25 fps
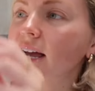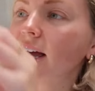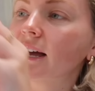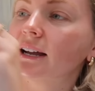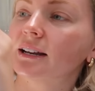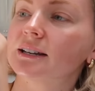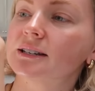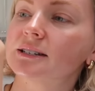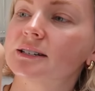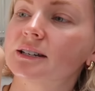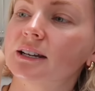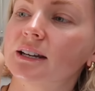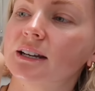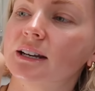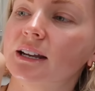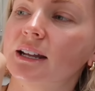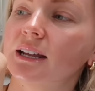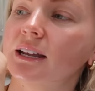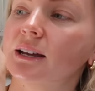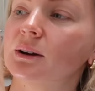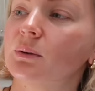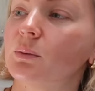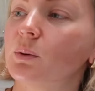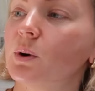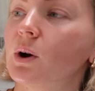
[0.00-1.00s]
and in
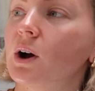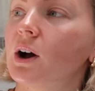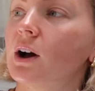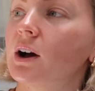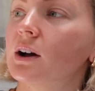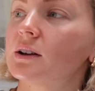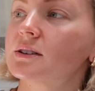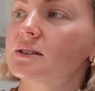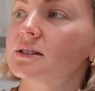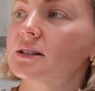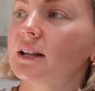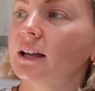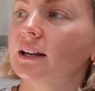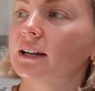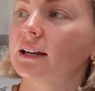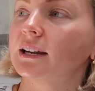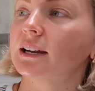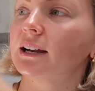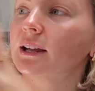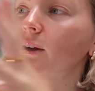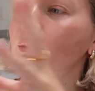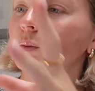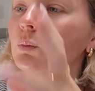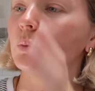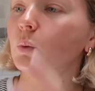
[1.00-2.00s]
here were slightly
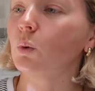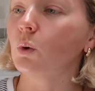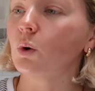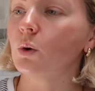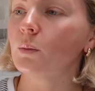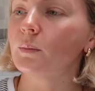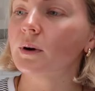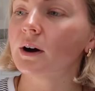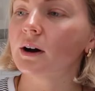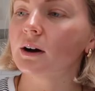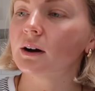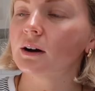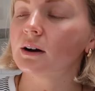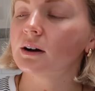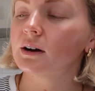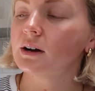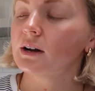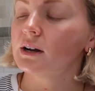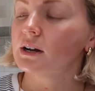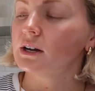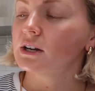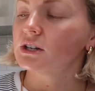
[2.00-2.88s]
like warmer